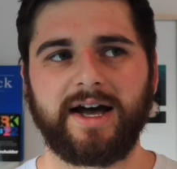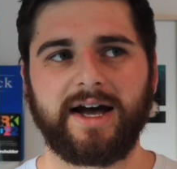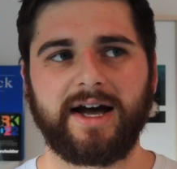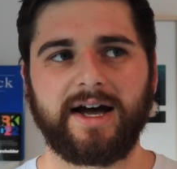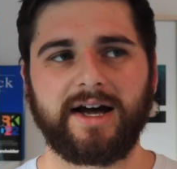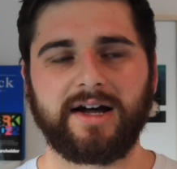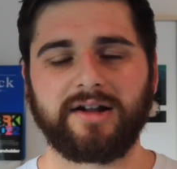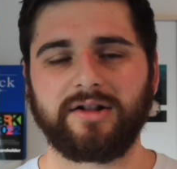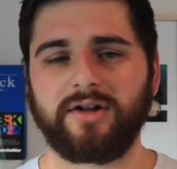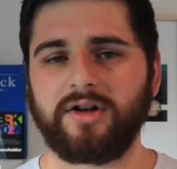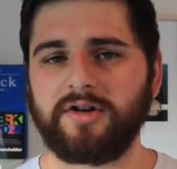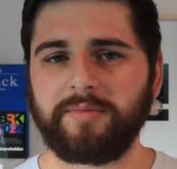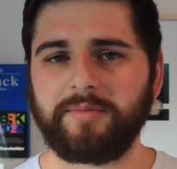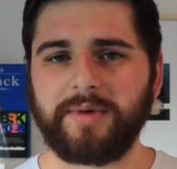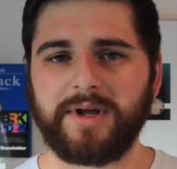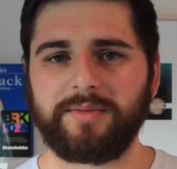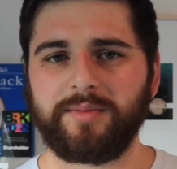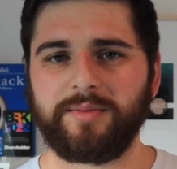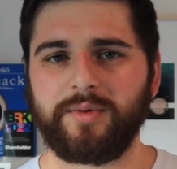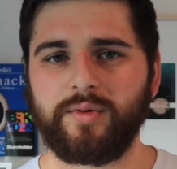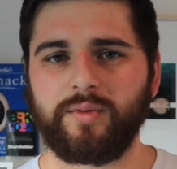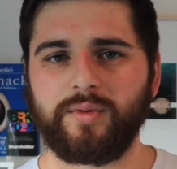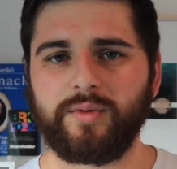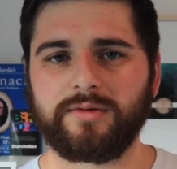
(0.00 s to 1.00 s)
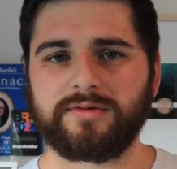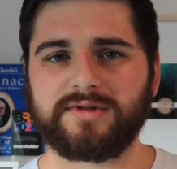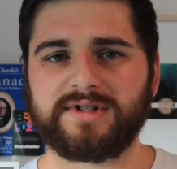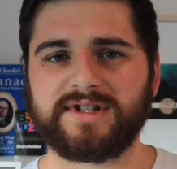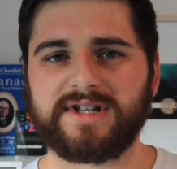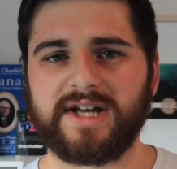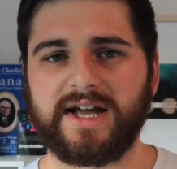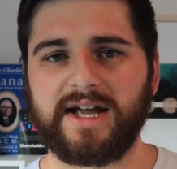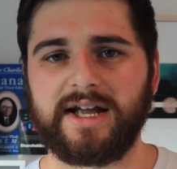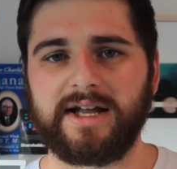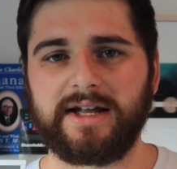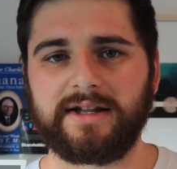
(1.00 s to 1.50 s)
a lot of people will
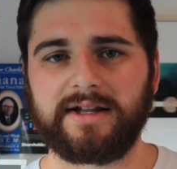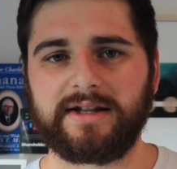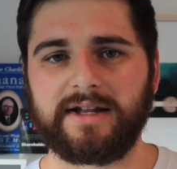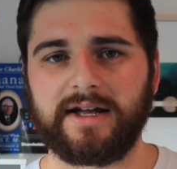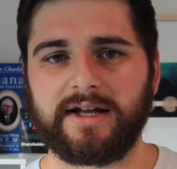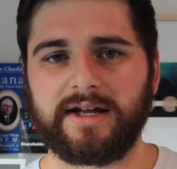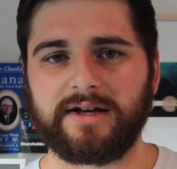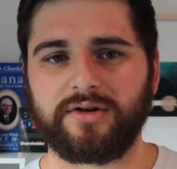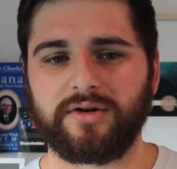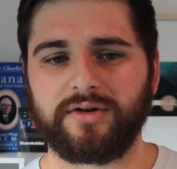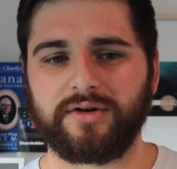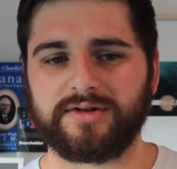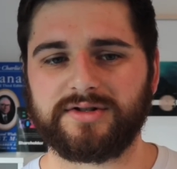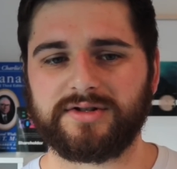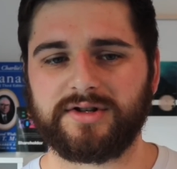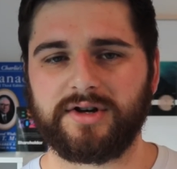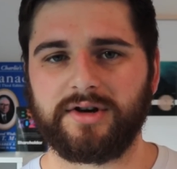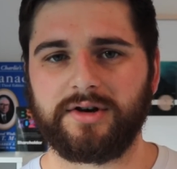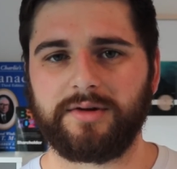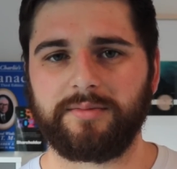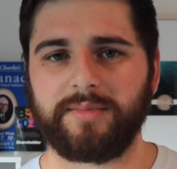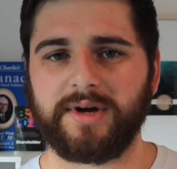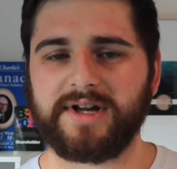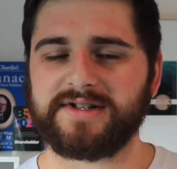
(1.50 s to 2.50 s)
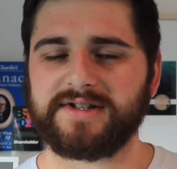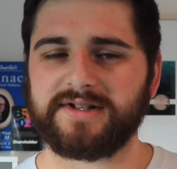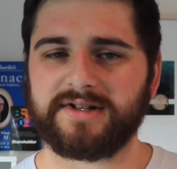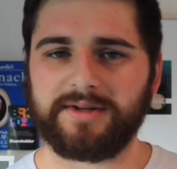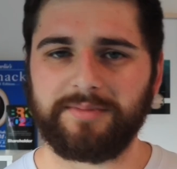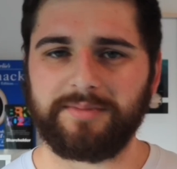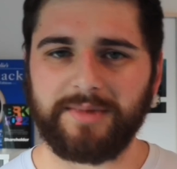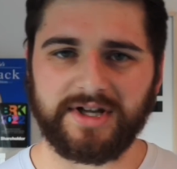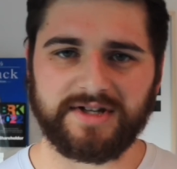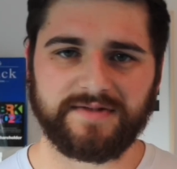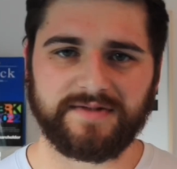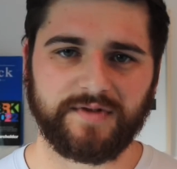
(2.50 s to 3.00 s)
say that Costco basically
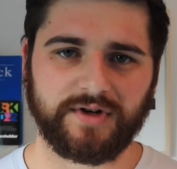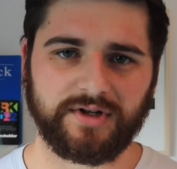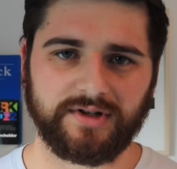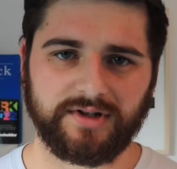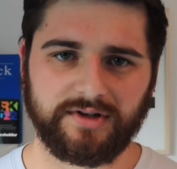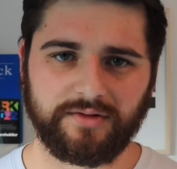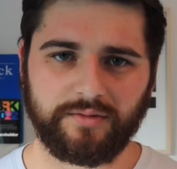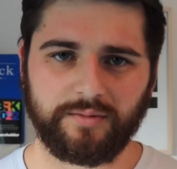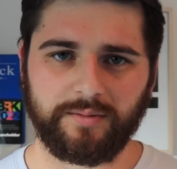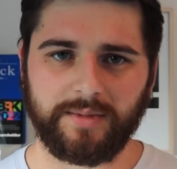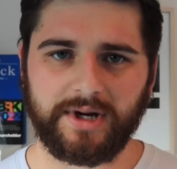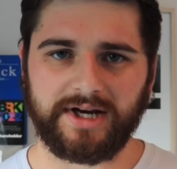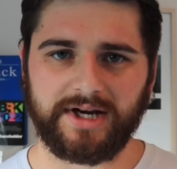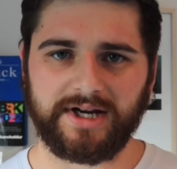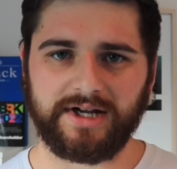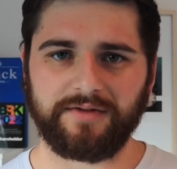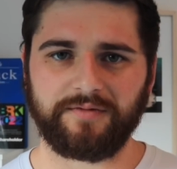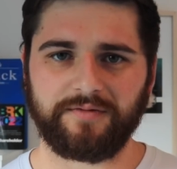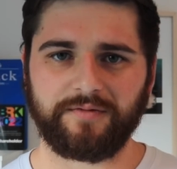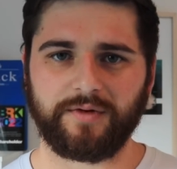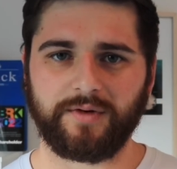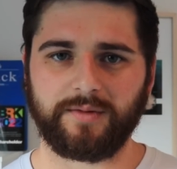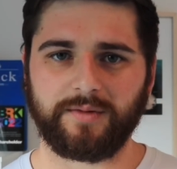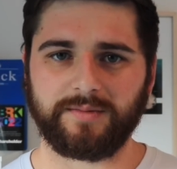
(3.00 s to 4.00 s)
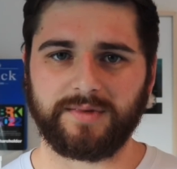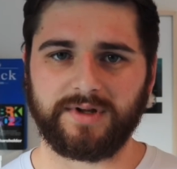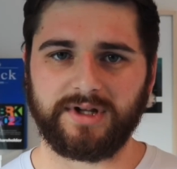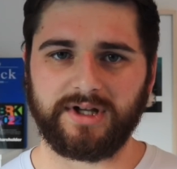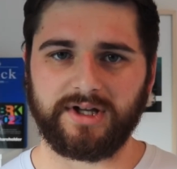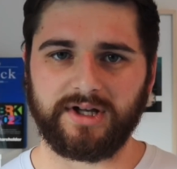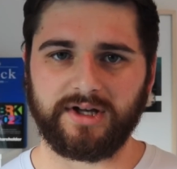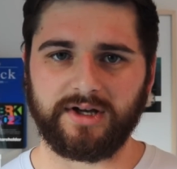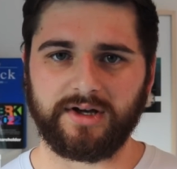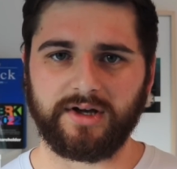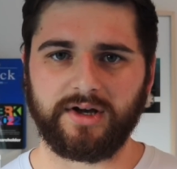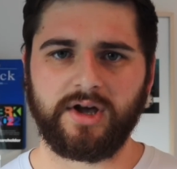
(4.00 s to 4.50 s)
makes very little money from
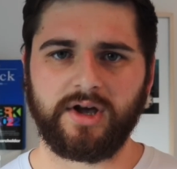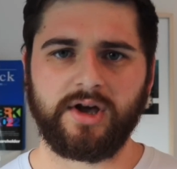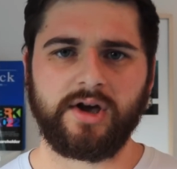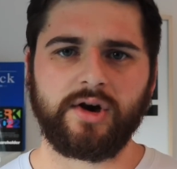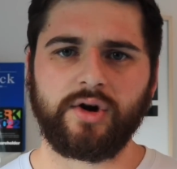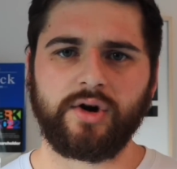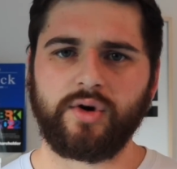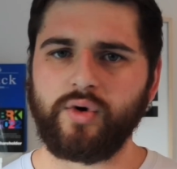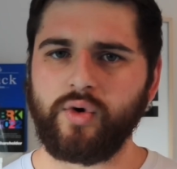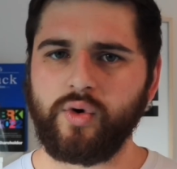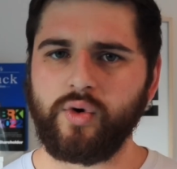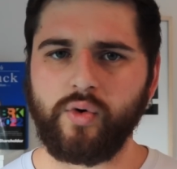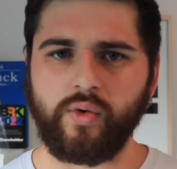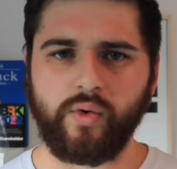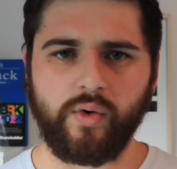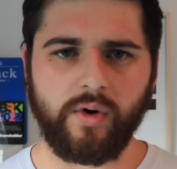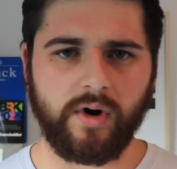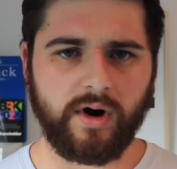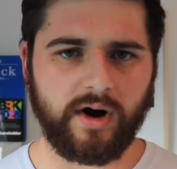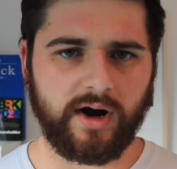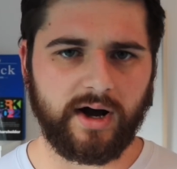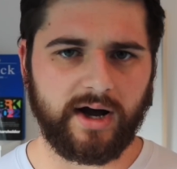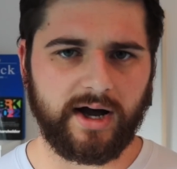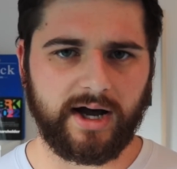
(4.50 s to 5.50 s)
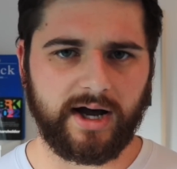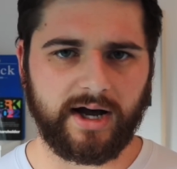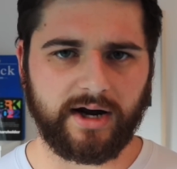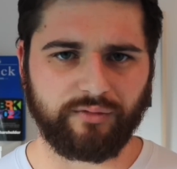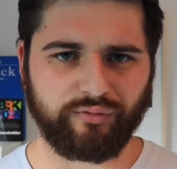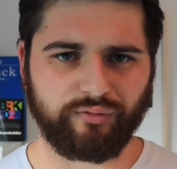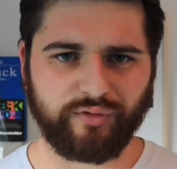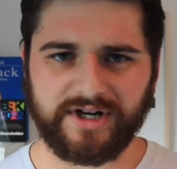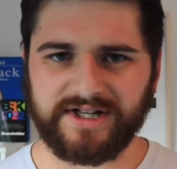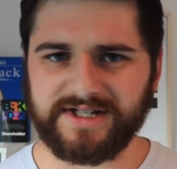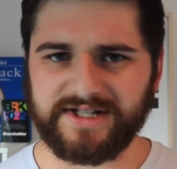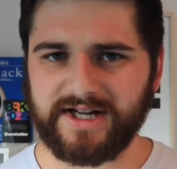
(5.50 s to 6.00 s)
their core
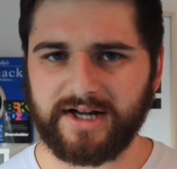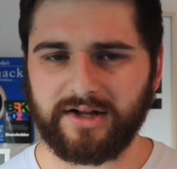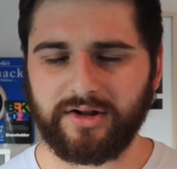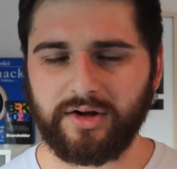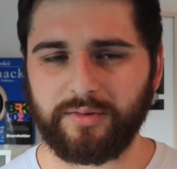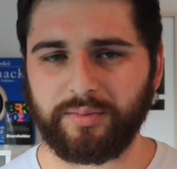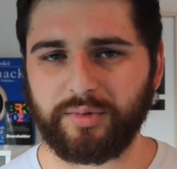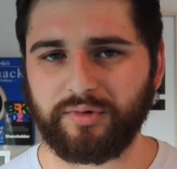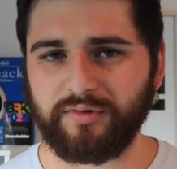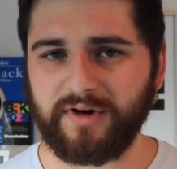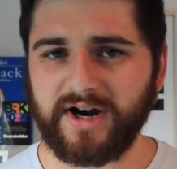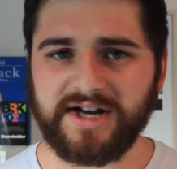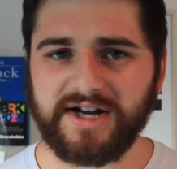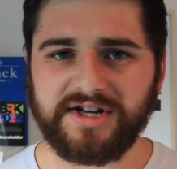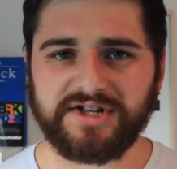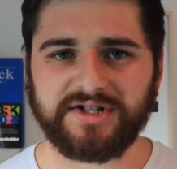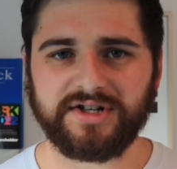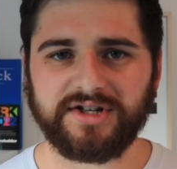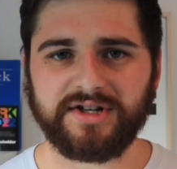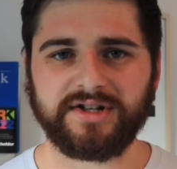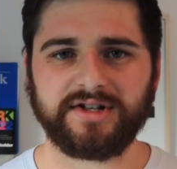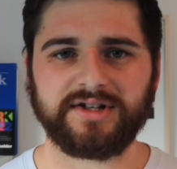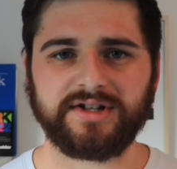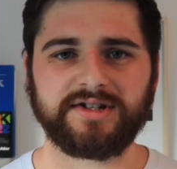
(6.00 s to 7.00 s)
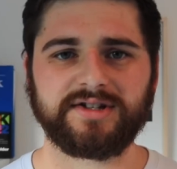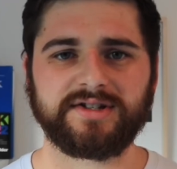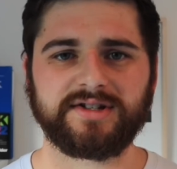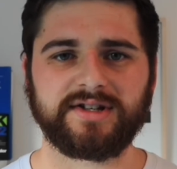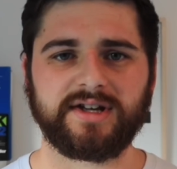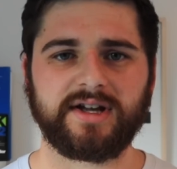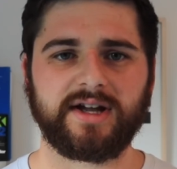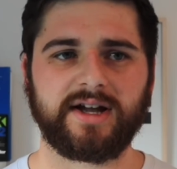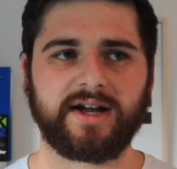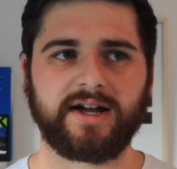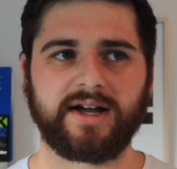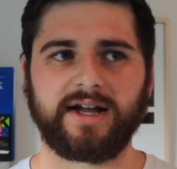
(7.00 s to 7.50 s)
retail operations,
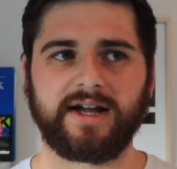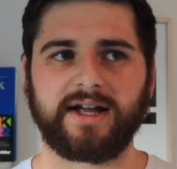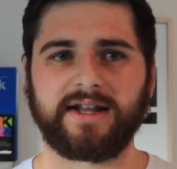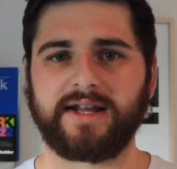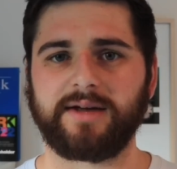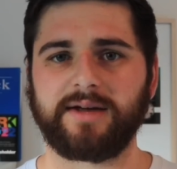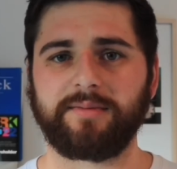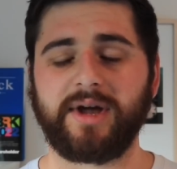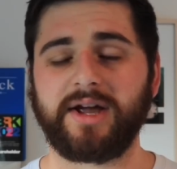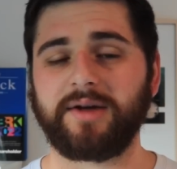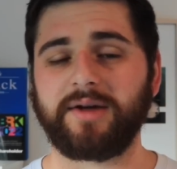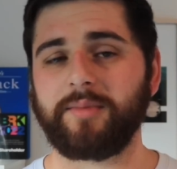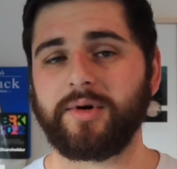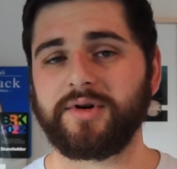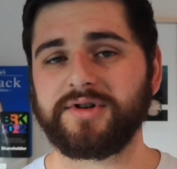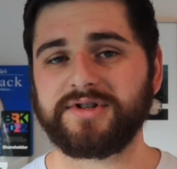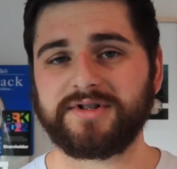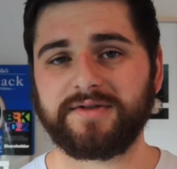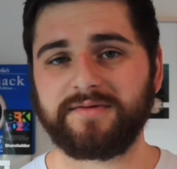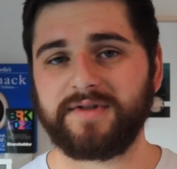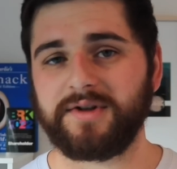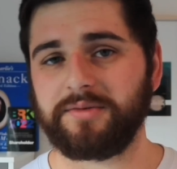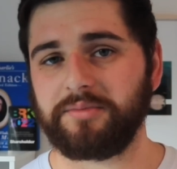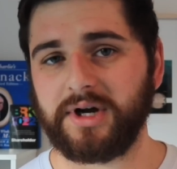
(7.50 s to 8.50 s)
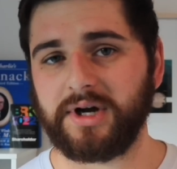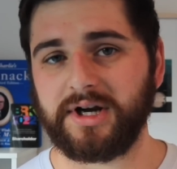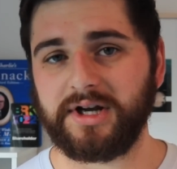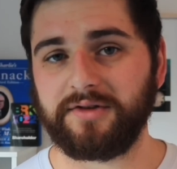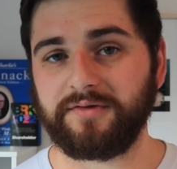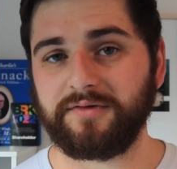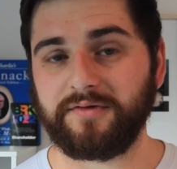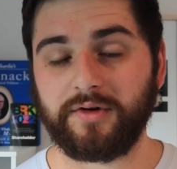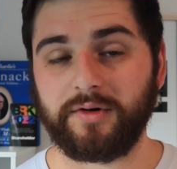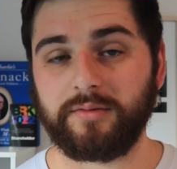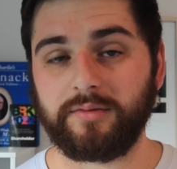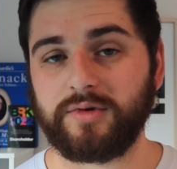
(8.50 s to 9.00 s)
and they make most of their money
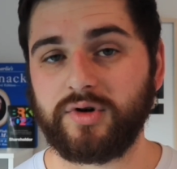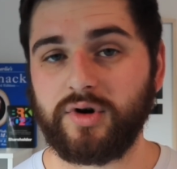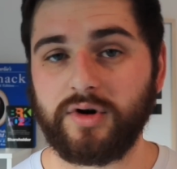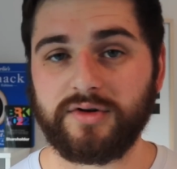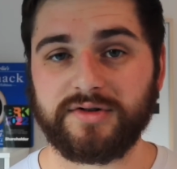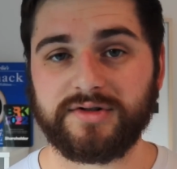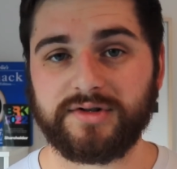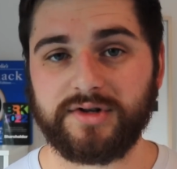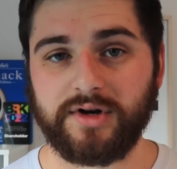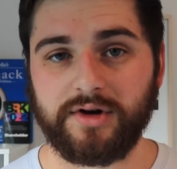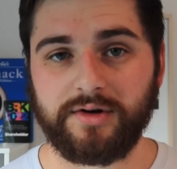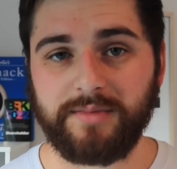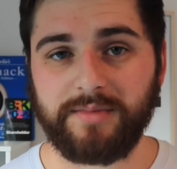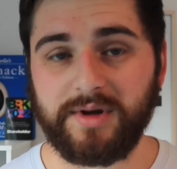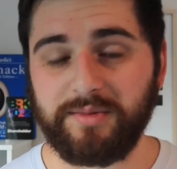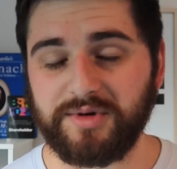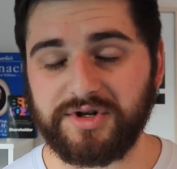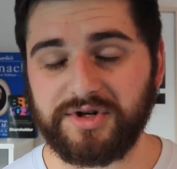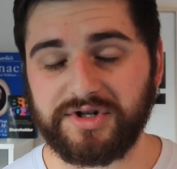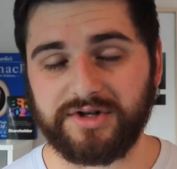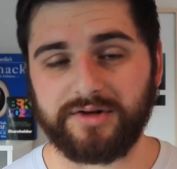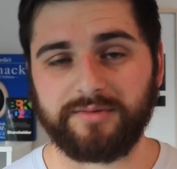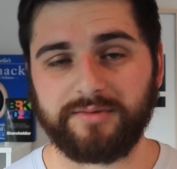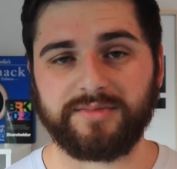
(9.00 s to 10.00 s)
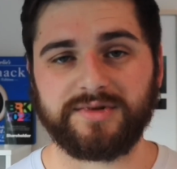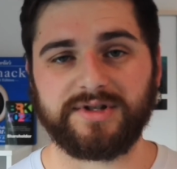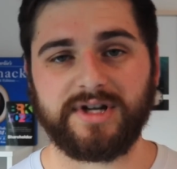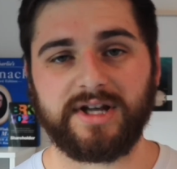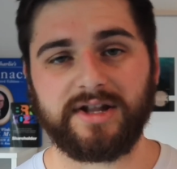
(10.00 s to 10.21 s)
from Costco memberships.